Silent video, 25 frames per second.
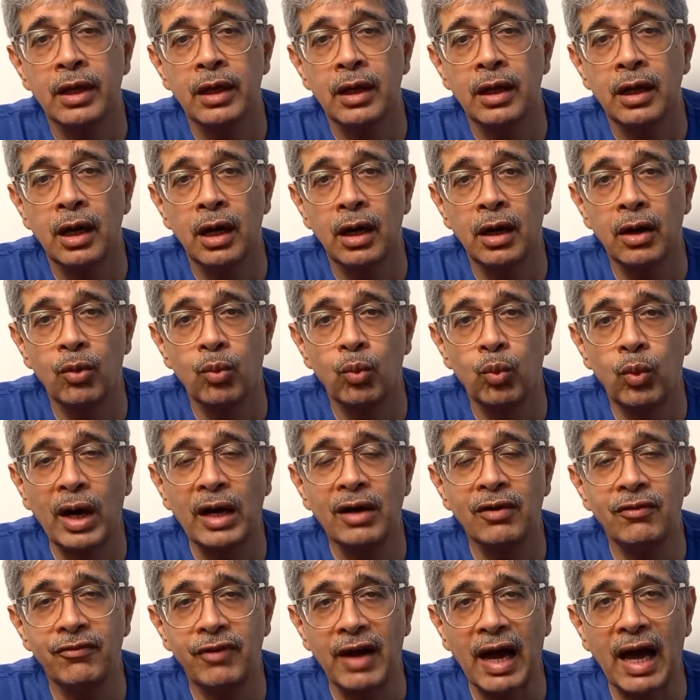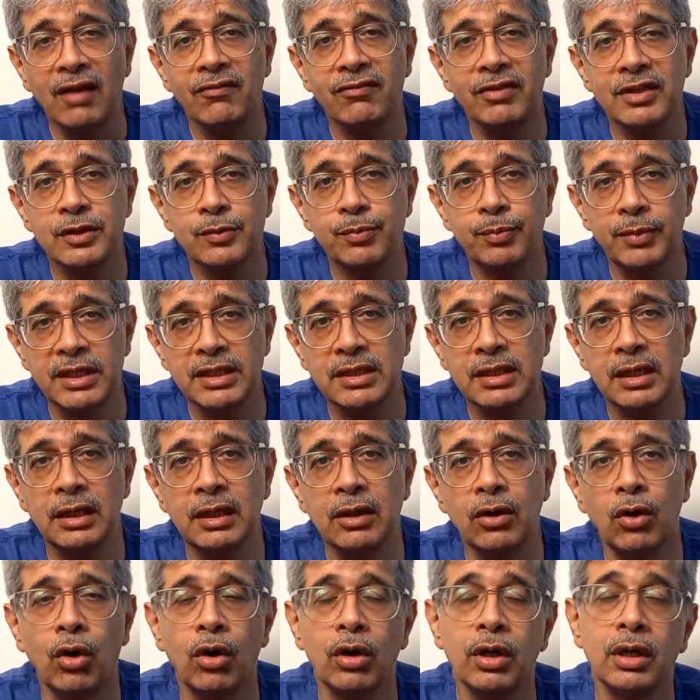one valve is missing
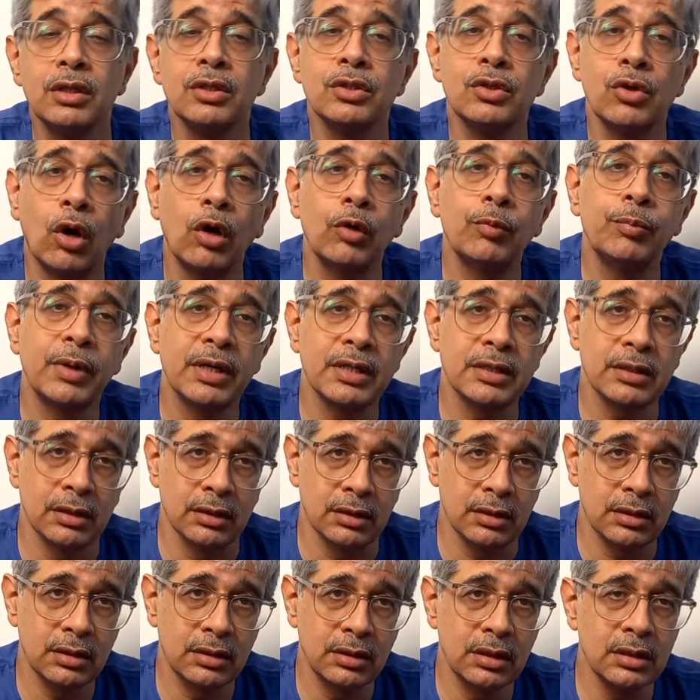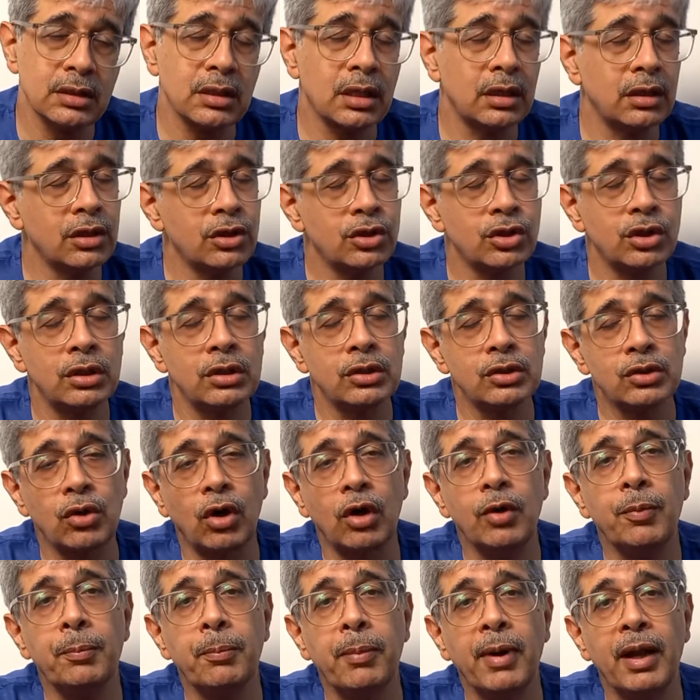or is not present. This condition is
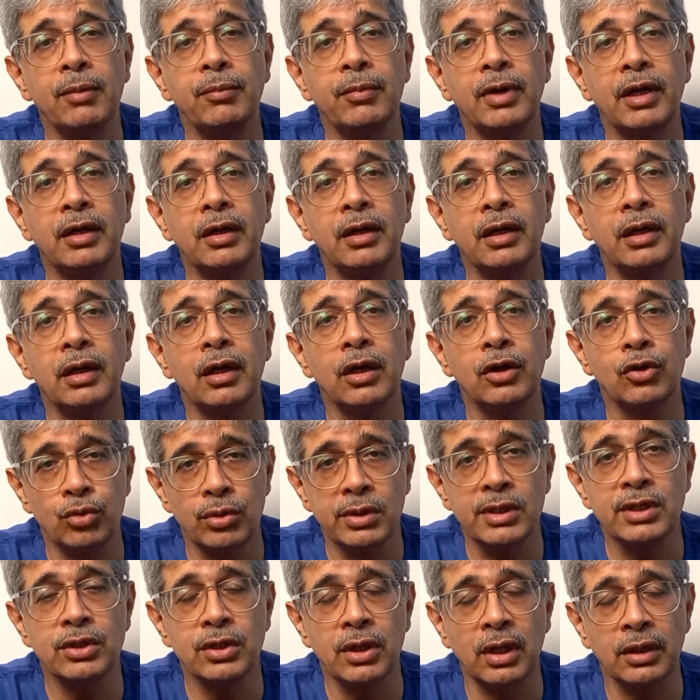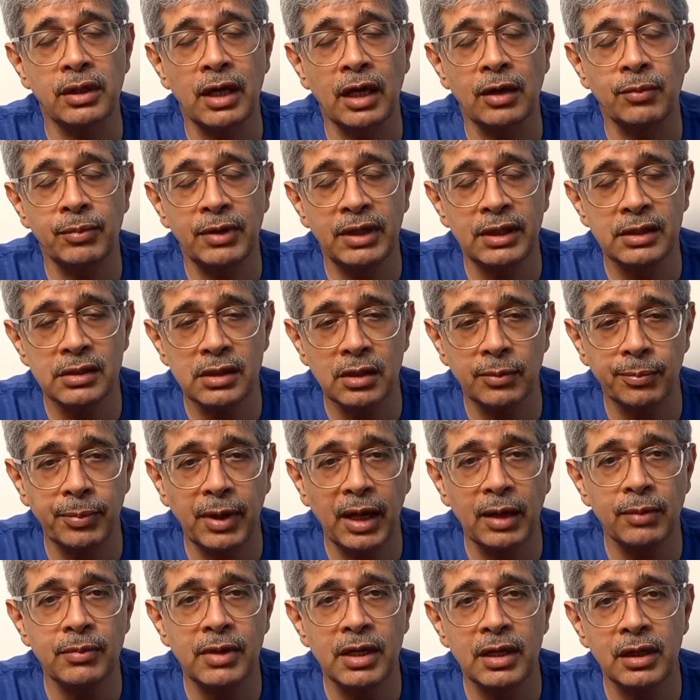called pulmonary atresia. That means the
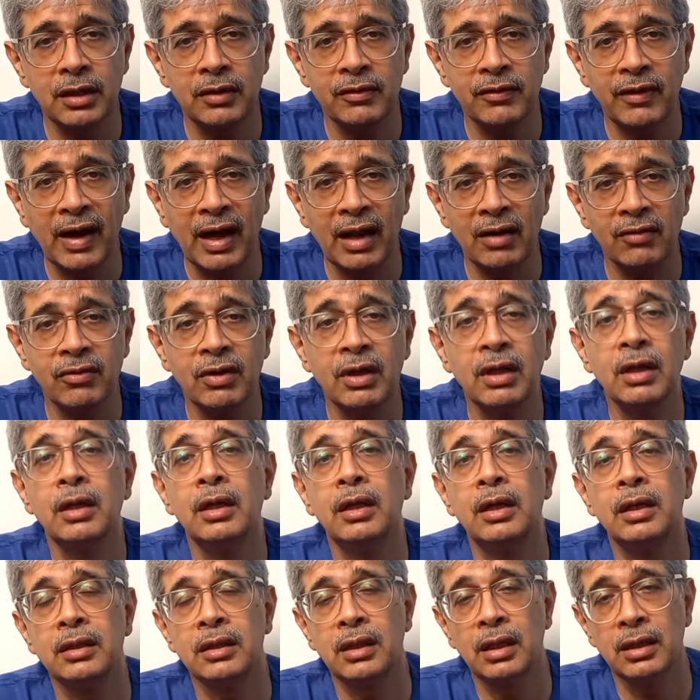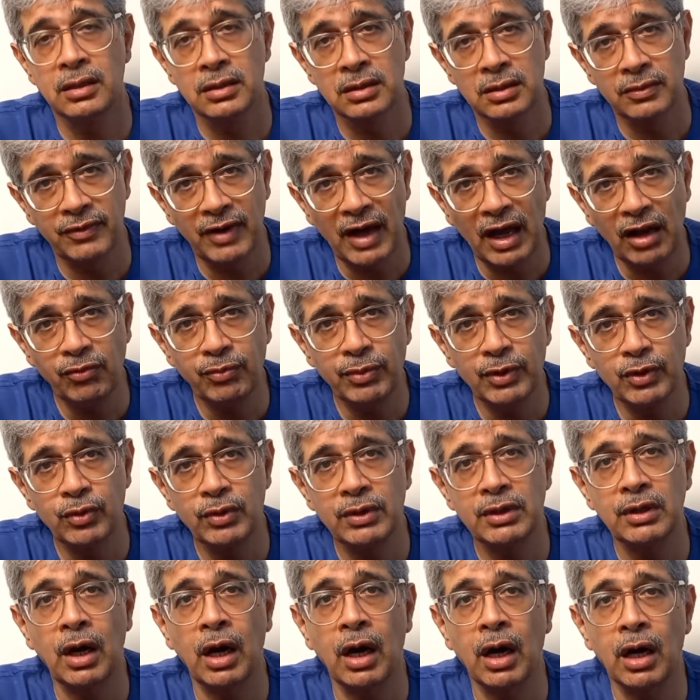pulmonary valve, that is the valve
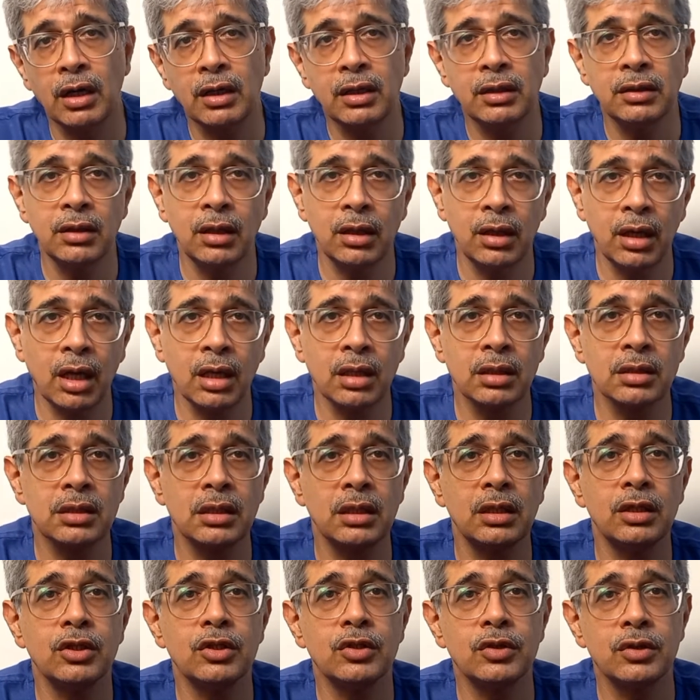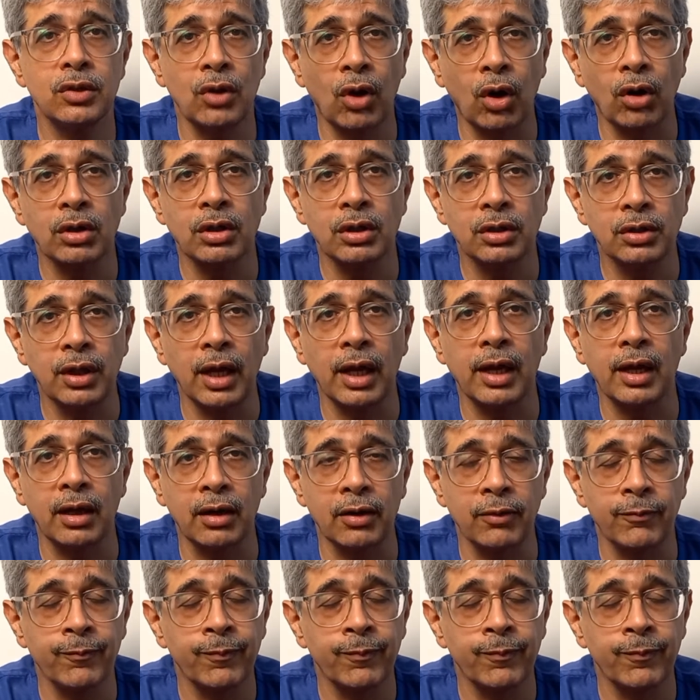between the heart and the lungs, is not there,